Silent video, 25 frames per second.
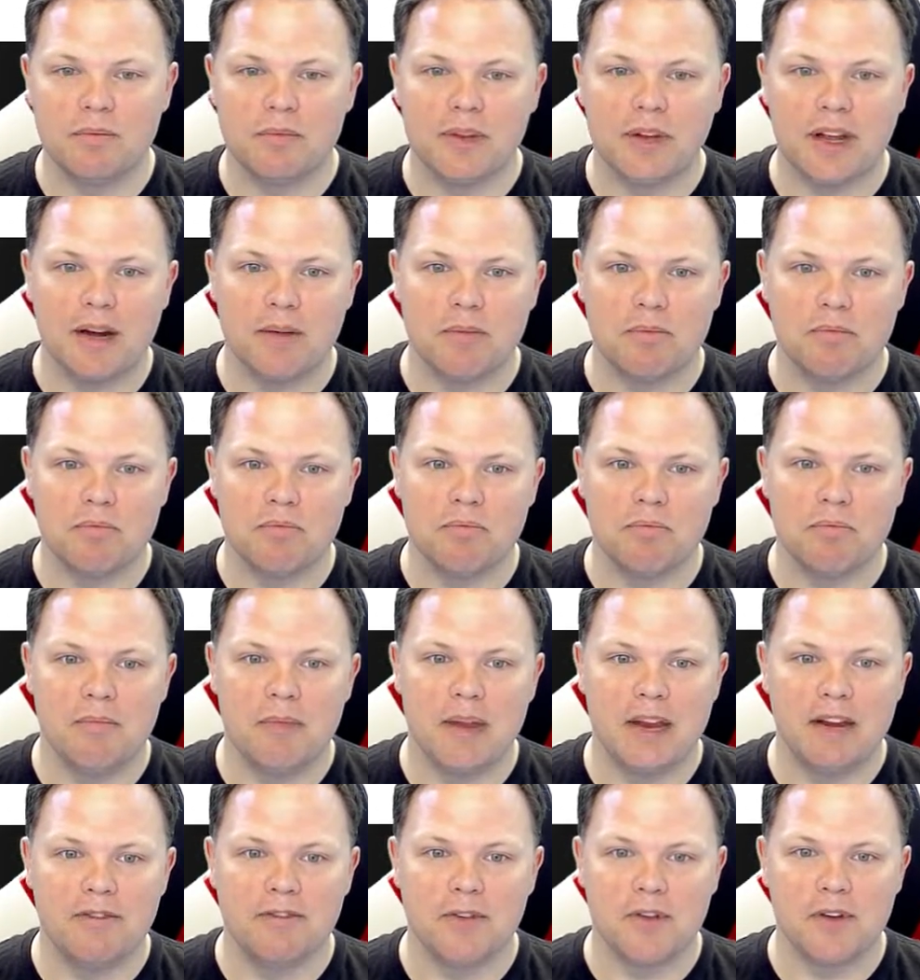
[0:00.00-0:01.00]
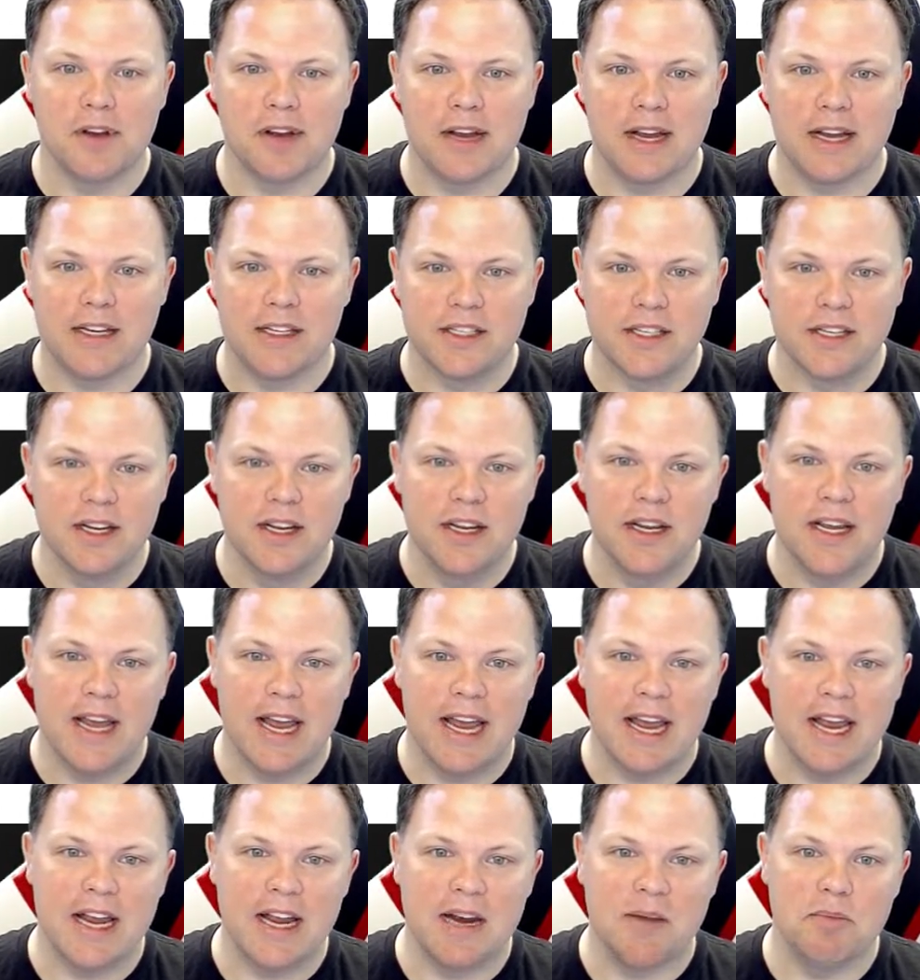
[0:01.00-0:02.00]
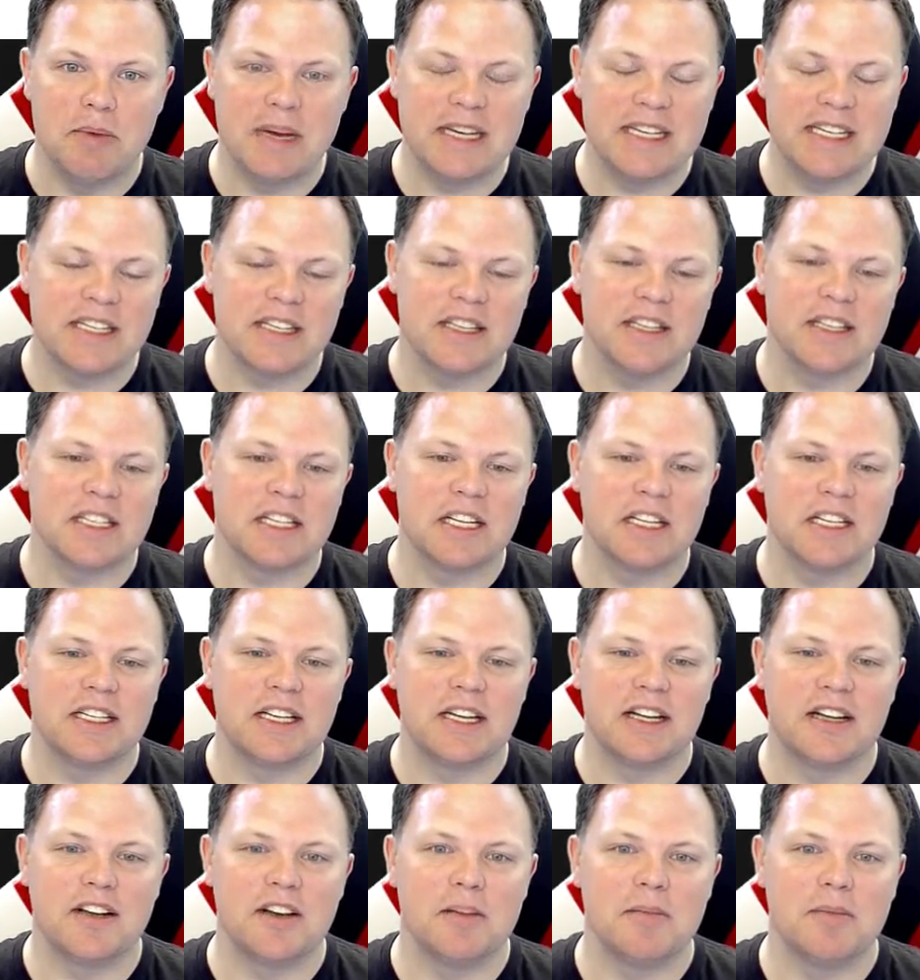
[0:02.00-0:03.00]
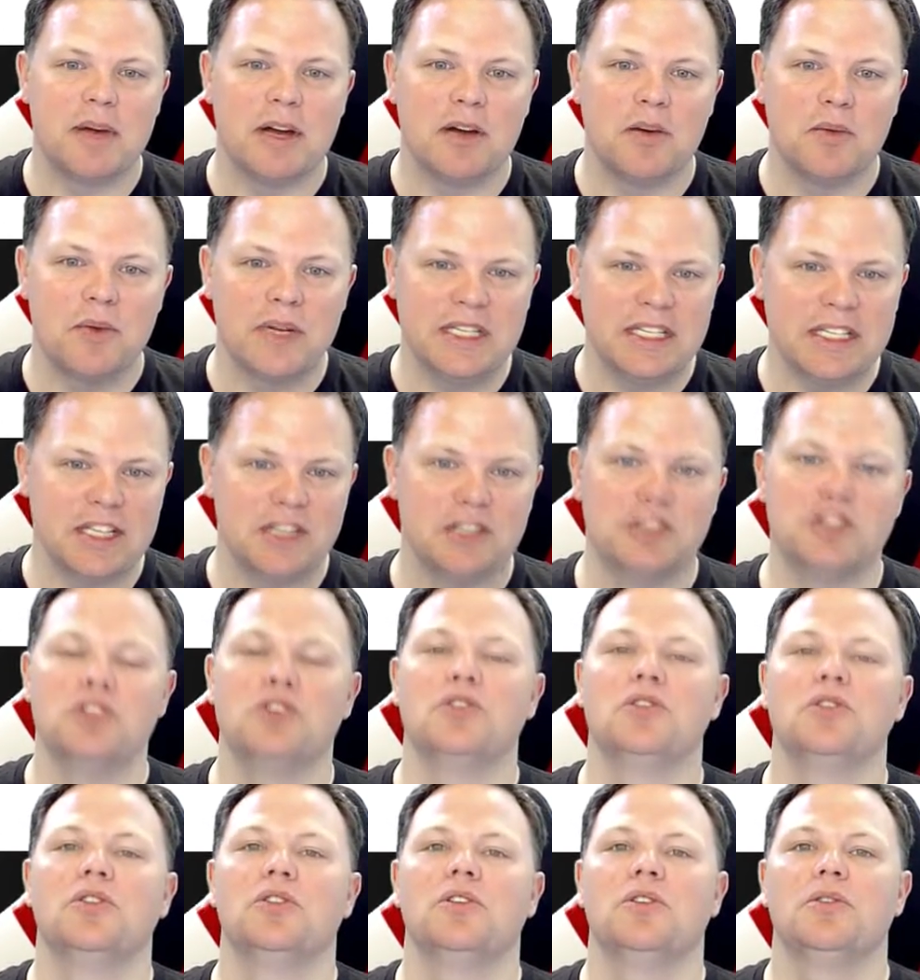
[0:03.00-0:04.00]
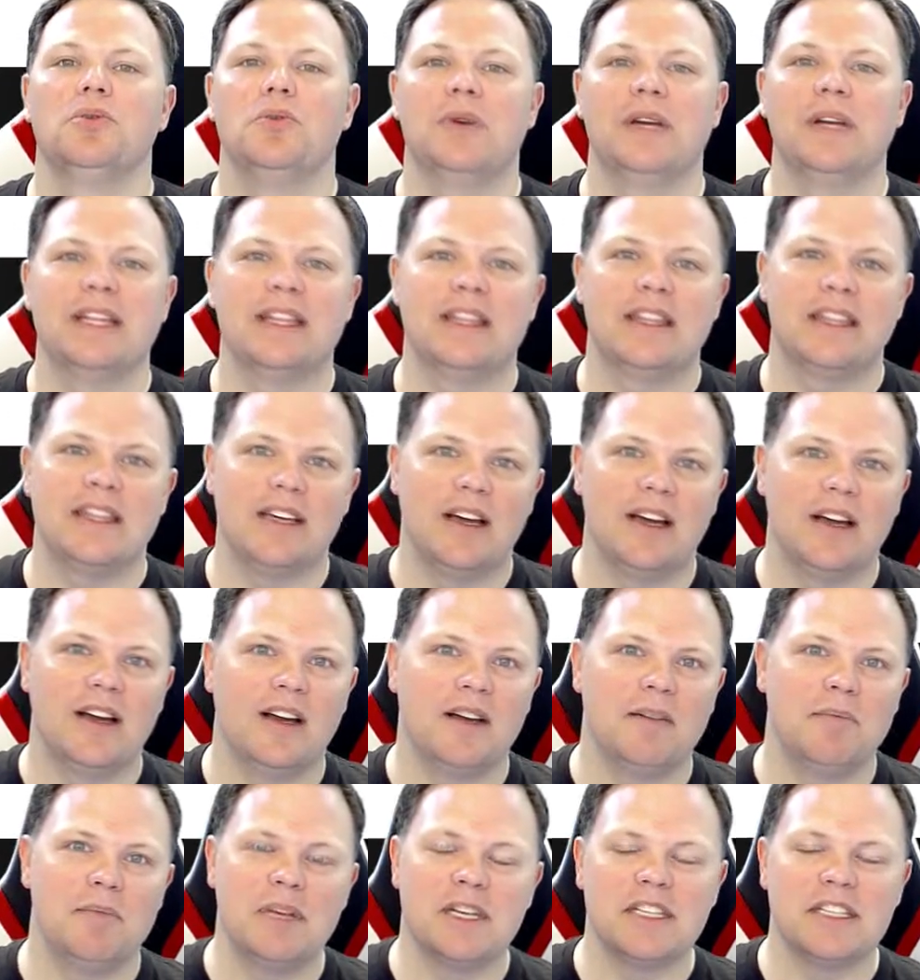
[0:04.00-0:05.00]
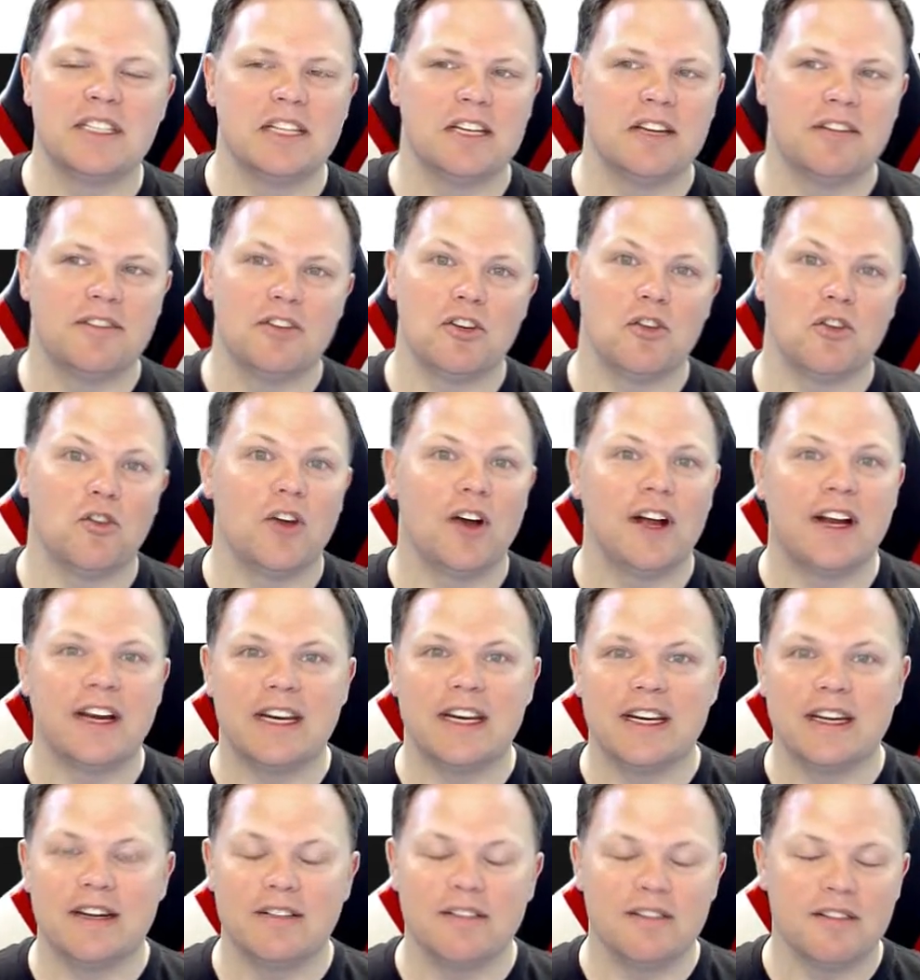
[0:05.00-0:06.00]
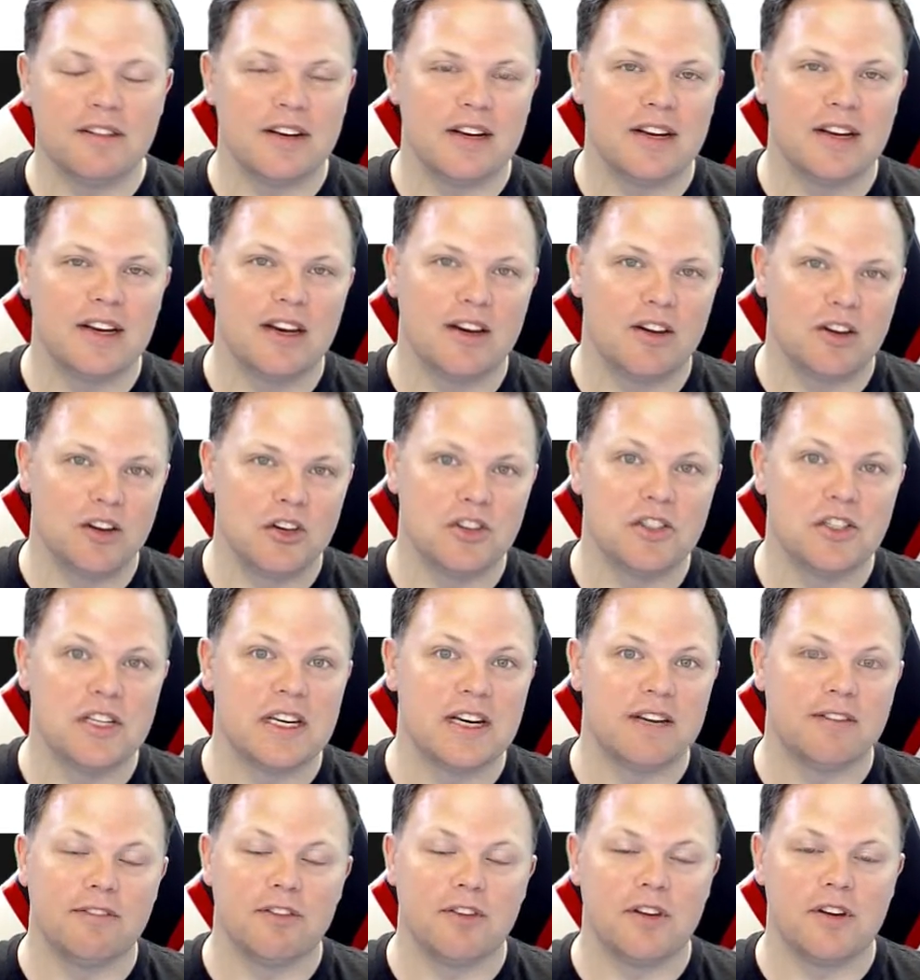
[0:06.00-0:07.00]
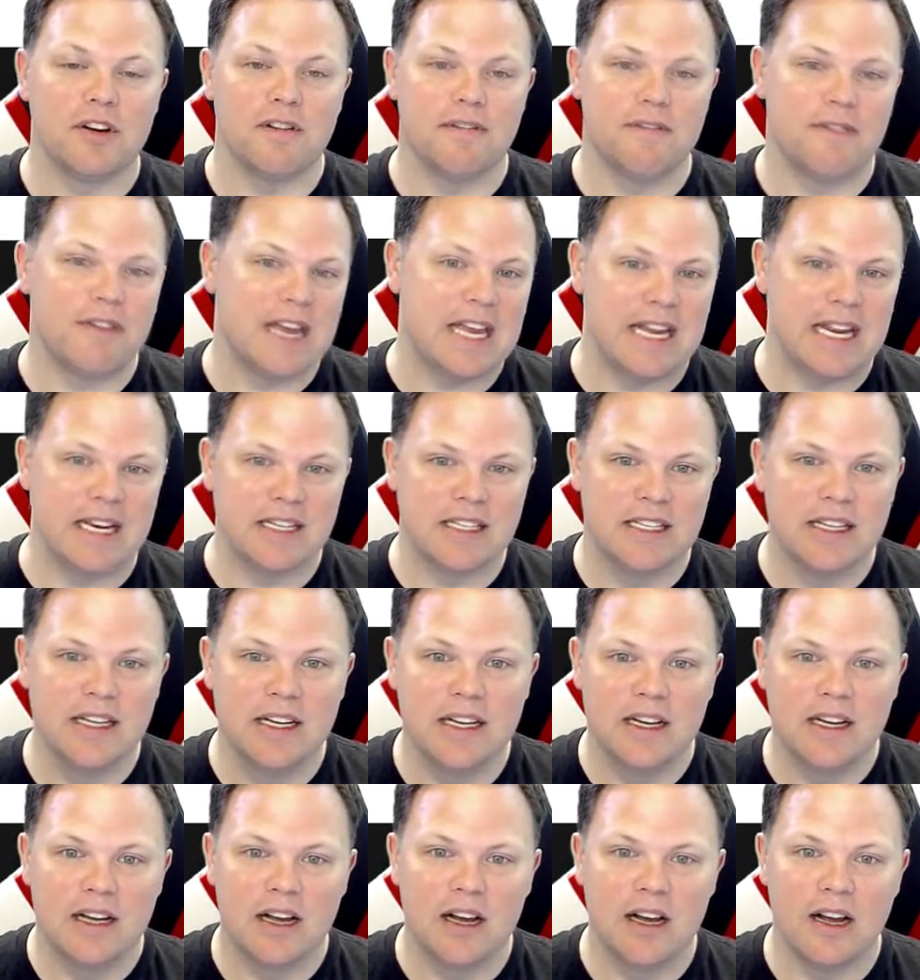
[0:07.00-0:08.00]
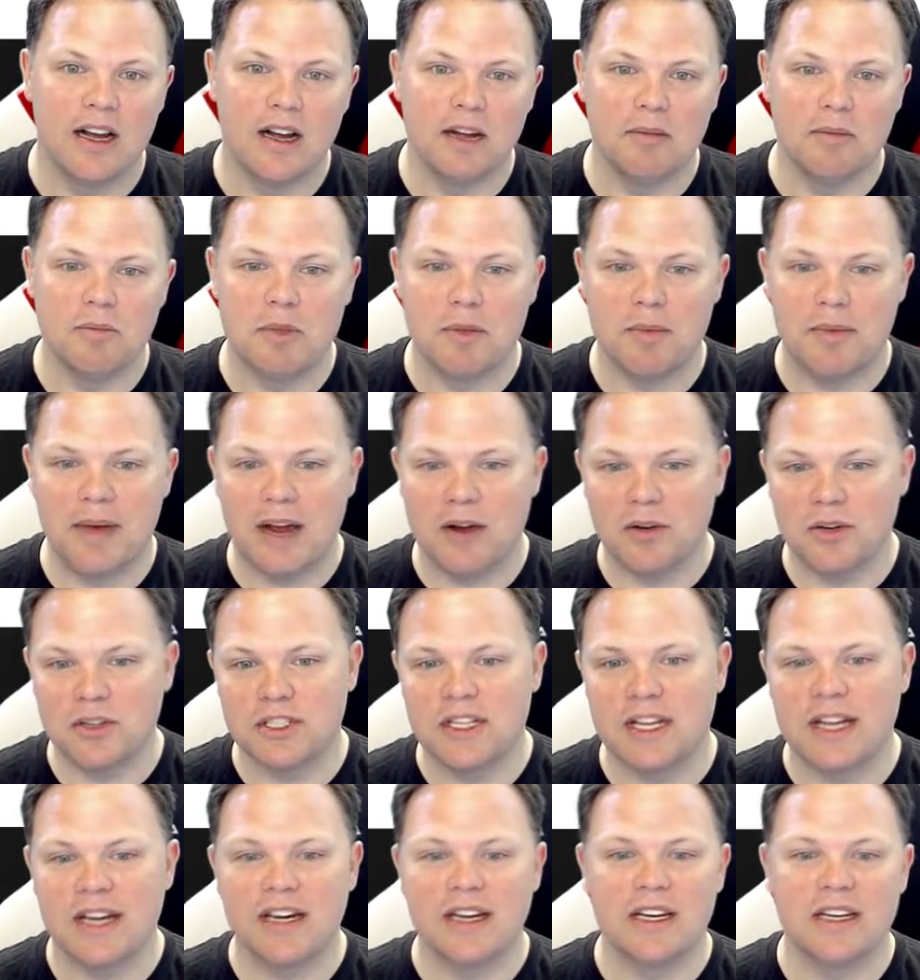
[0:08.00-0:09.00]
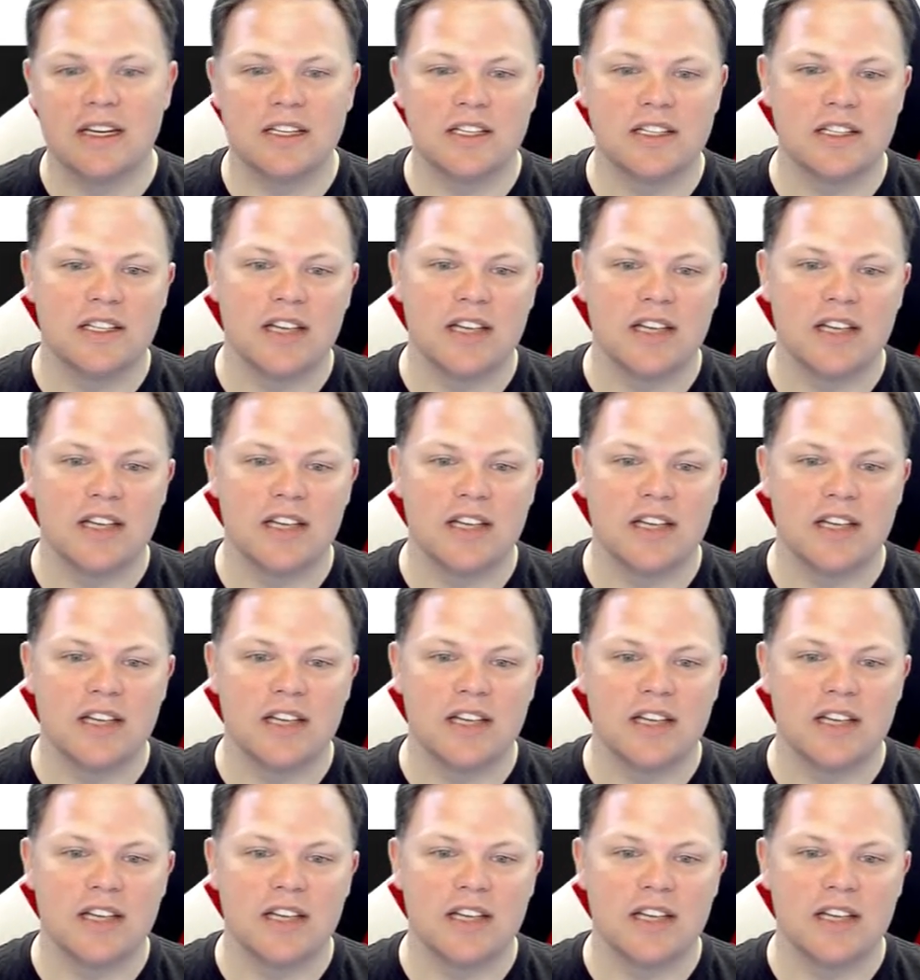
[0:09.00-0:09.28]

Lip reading: kind of made for you guys, and basically it's going to tell you about what to do with PC if you're using it for an event, the power settings